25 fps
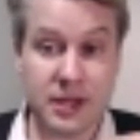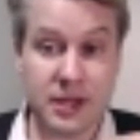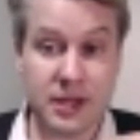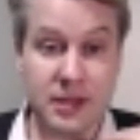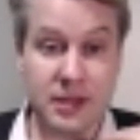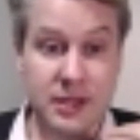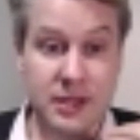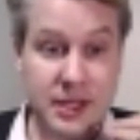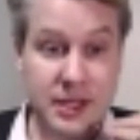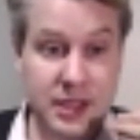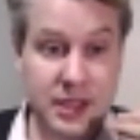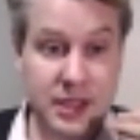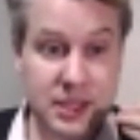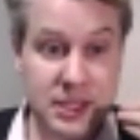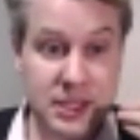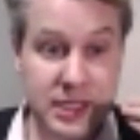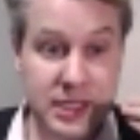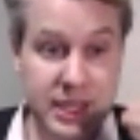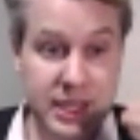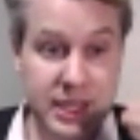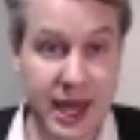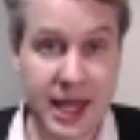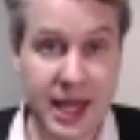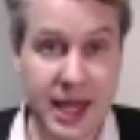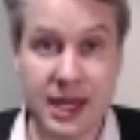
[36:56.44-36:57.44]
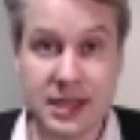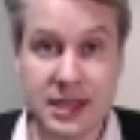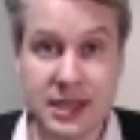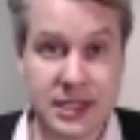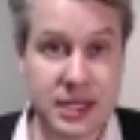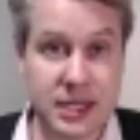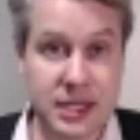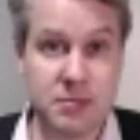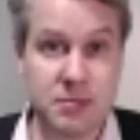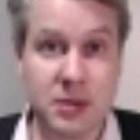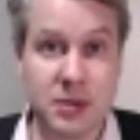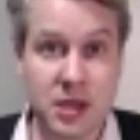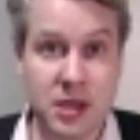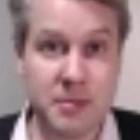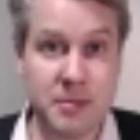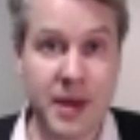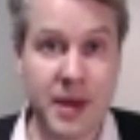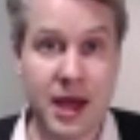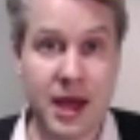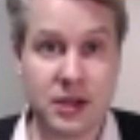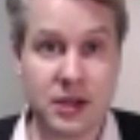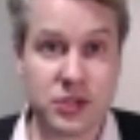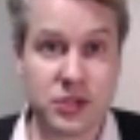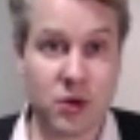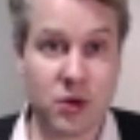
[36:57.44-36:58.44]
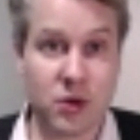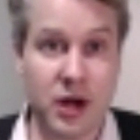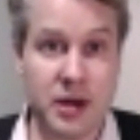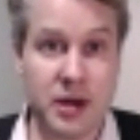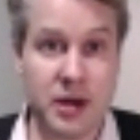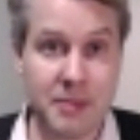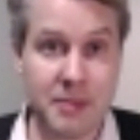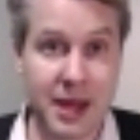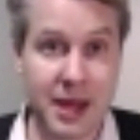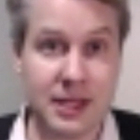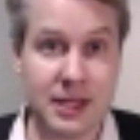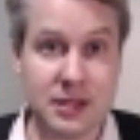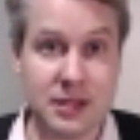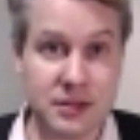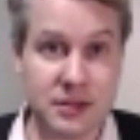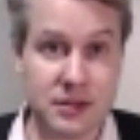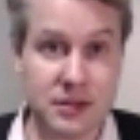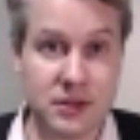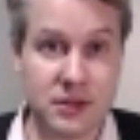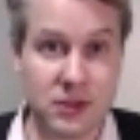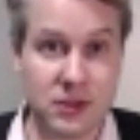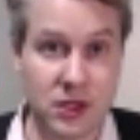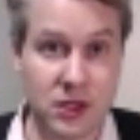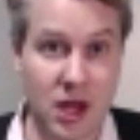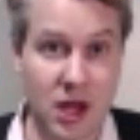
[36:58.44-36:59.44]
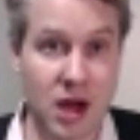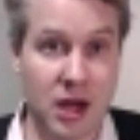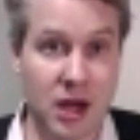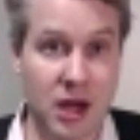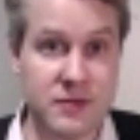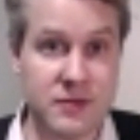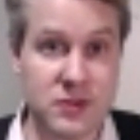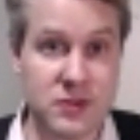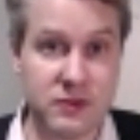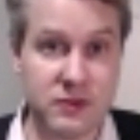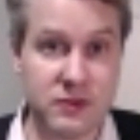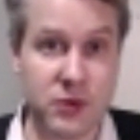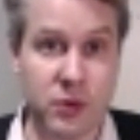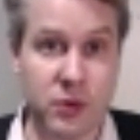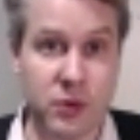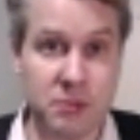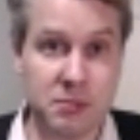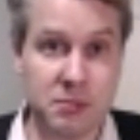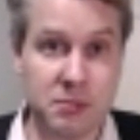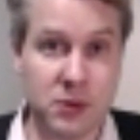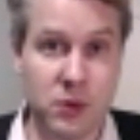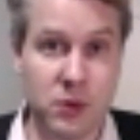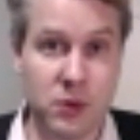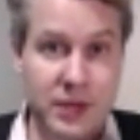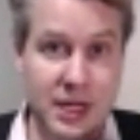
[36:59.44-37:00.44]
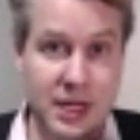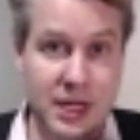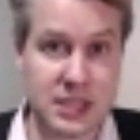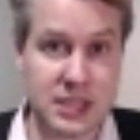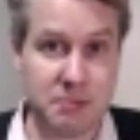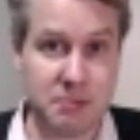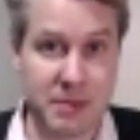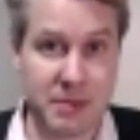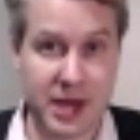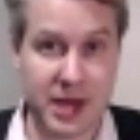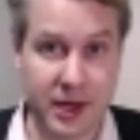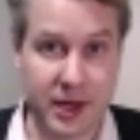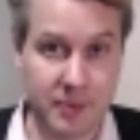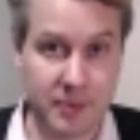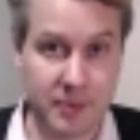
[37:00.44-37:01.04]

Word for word: can care deeply about trying to make the lives of your employees better,